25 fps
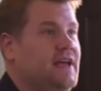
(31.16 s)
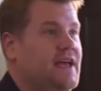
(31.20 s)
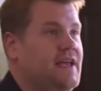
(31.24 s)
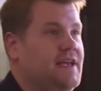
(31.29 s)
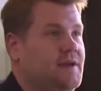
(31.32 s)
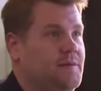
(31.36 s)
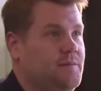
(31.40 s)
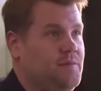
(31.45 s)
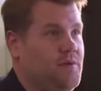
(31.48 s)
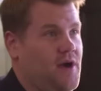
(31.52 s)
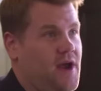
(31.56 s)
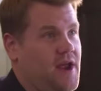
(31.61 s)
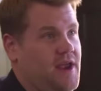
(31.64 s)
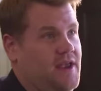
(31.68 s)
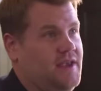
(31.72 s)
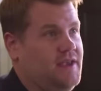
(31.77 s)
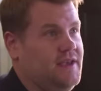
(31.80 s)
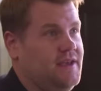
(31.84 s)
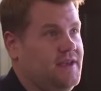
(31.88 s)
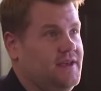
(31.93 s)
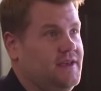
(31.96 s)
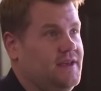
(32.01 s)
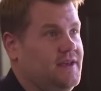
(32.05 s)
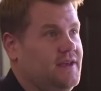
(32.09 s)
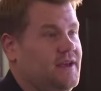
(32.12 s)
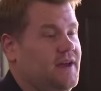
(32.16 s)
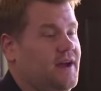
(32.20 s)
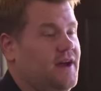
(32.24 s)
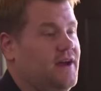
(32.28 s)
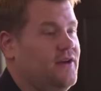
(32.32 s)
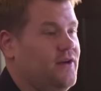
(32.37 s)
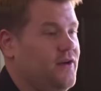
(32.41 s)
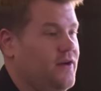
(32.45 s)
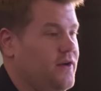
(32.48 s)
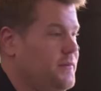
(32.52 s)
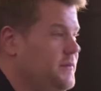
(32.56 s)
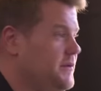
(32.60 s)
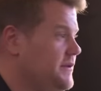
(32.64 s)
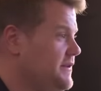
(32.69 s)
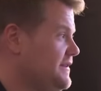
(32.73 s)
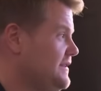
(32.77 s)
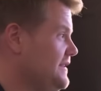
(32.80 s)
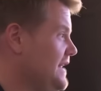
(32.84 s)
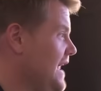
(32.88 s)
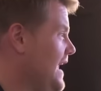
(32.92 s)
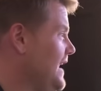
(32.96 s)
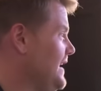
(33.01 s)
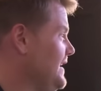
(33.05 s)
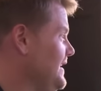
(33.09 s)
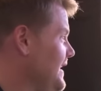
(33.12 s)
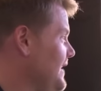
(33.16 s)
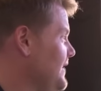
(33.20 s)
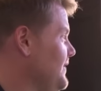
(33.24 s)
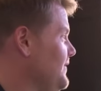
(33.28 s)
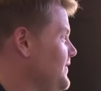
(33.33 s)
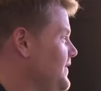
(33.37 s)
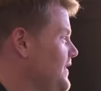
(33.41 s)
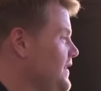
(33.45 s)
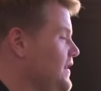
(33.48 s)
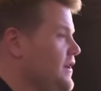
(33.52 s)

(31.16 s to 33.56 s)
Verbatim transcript: take a break and I would stand in for